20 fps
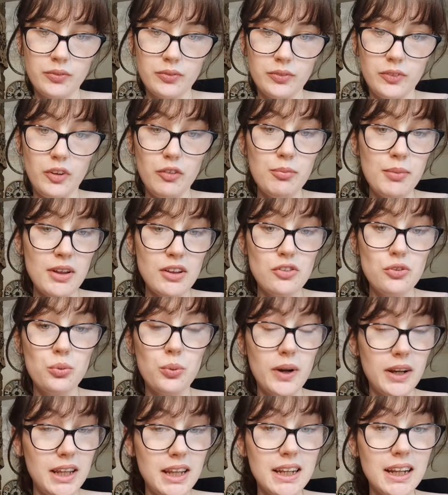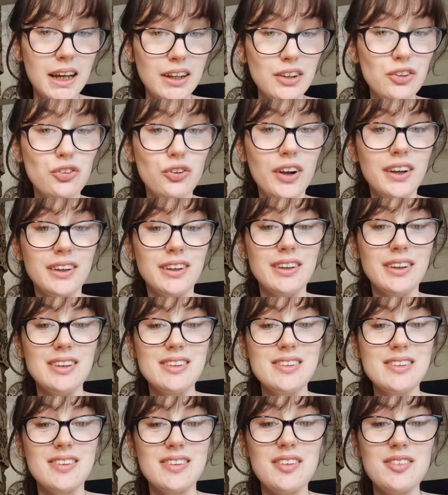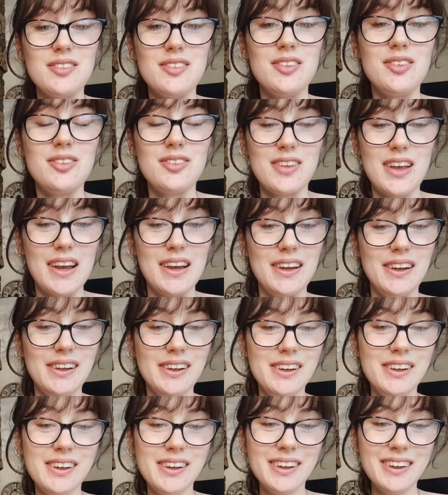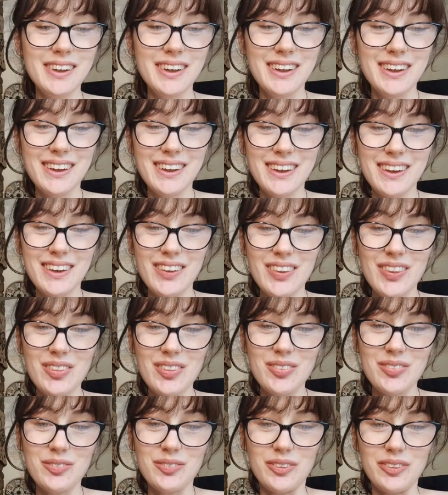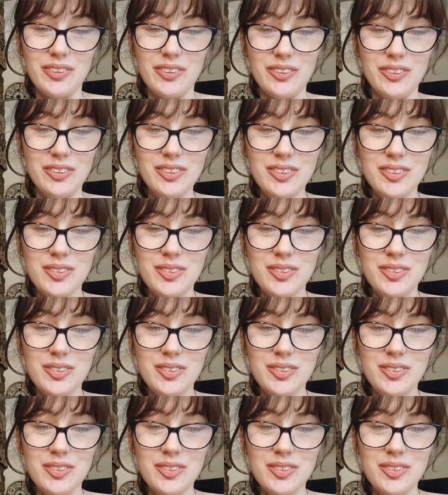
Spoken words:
You've made 29 dragons, that's insane. Well done.